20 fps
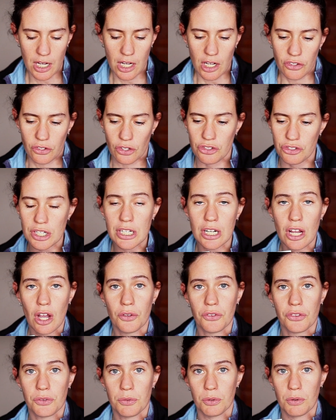So she
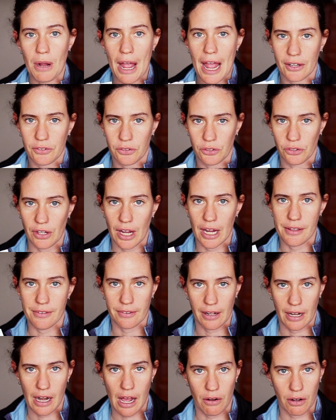goes through exercises
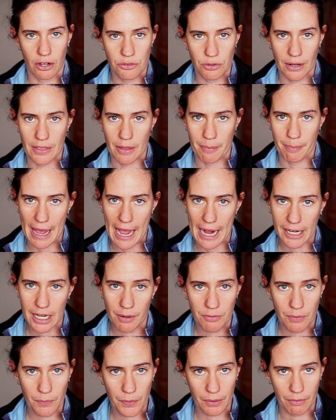on how to train the back
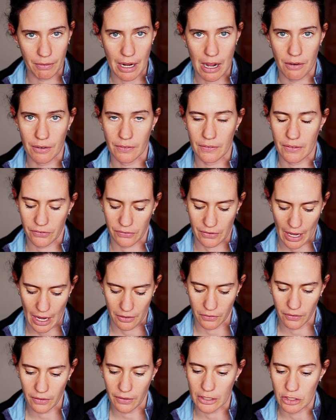up from the ground and the
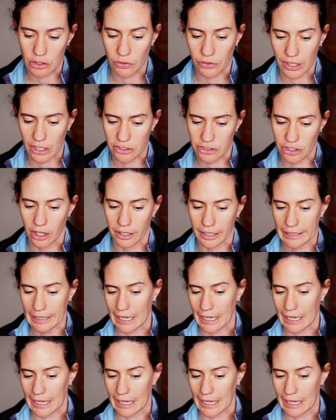saddle and using a target.